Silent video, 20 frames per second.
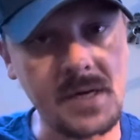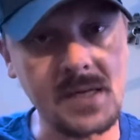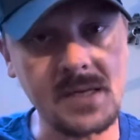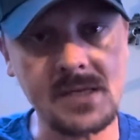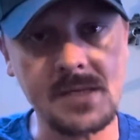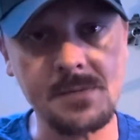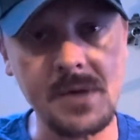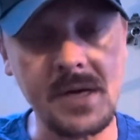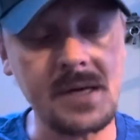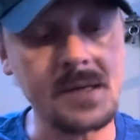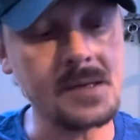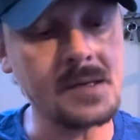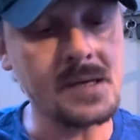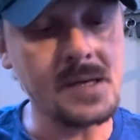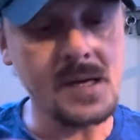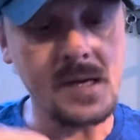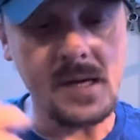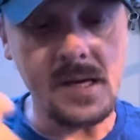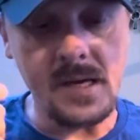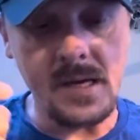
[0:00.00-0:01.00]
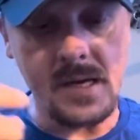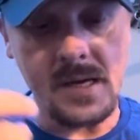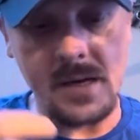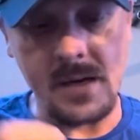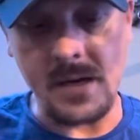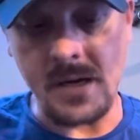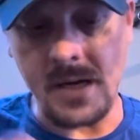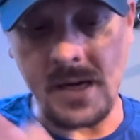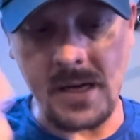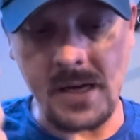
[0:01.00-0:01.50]
to spend.
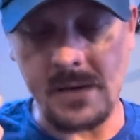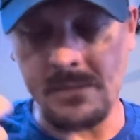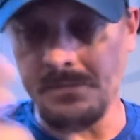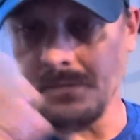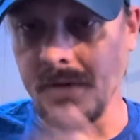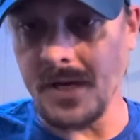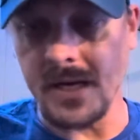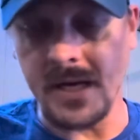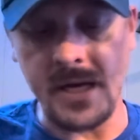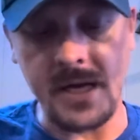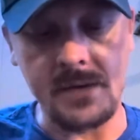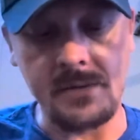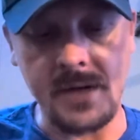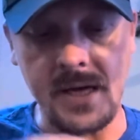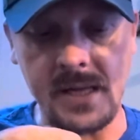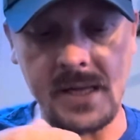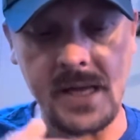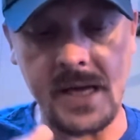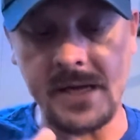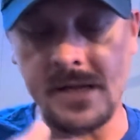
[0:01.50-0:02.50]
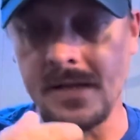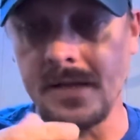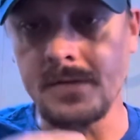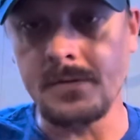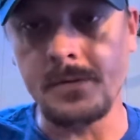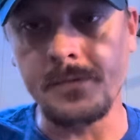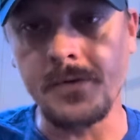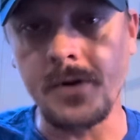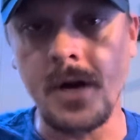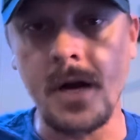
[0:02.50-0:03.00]
Again, I landed this
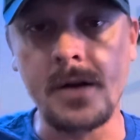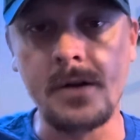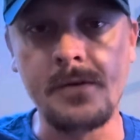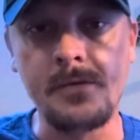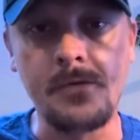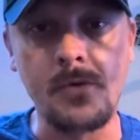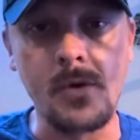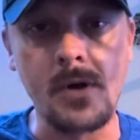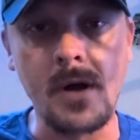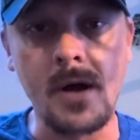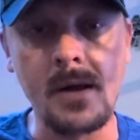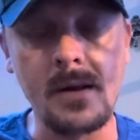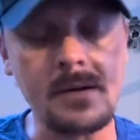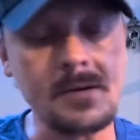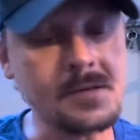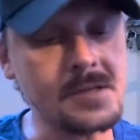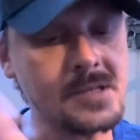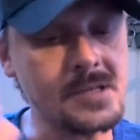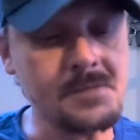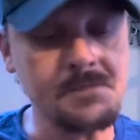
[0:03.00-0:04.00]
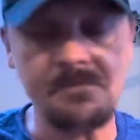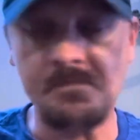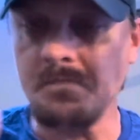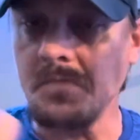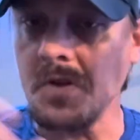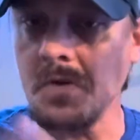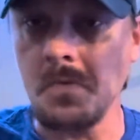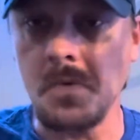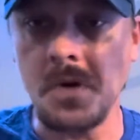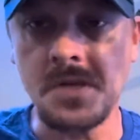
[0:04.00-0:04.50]
one for $104.
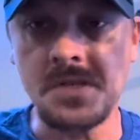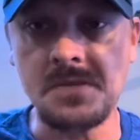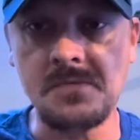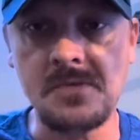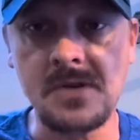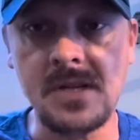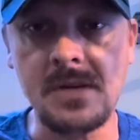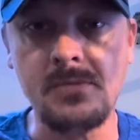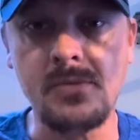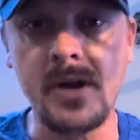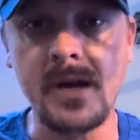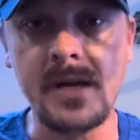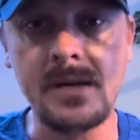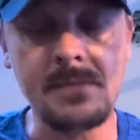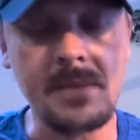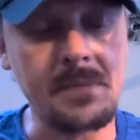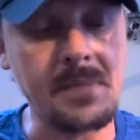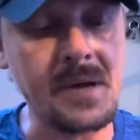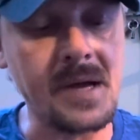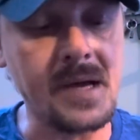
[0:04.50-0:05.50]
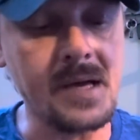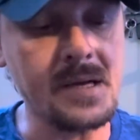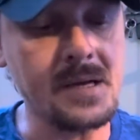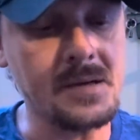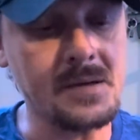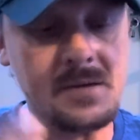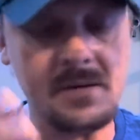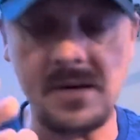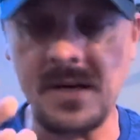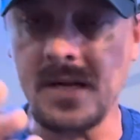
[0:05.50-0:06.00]
It wasn't really breaking my bank,
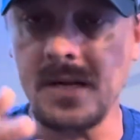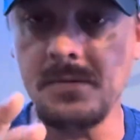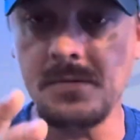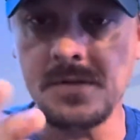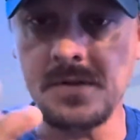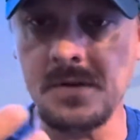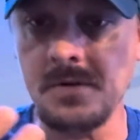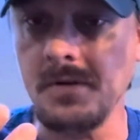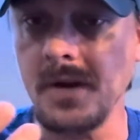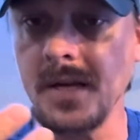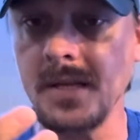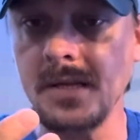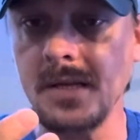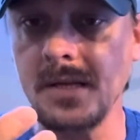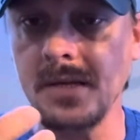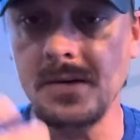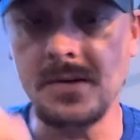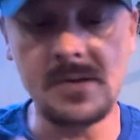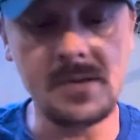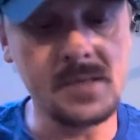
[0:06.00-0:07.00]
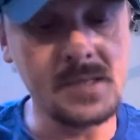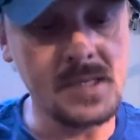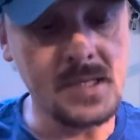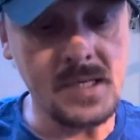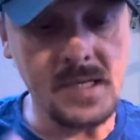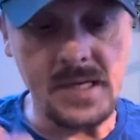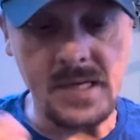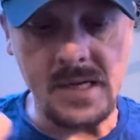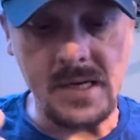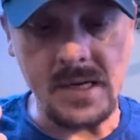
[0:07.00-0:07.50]
and it was a great deal.
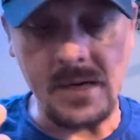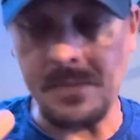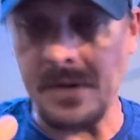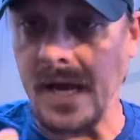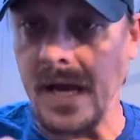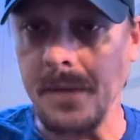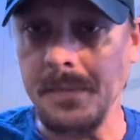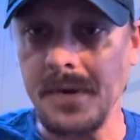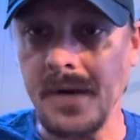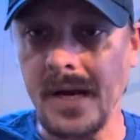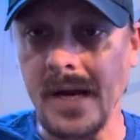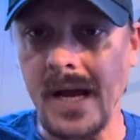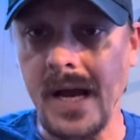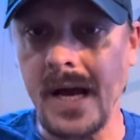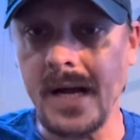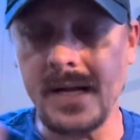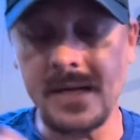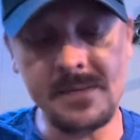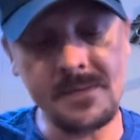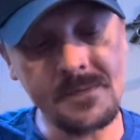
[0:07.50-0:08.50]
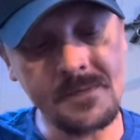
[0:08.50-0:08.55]
I'm happy I got it,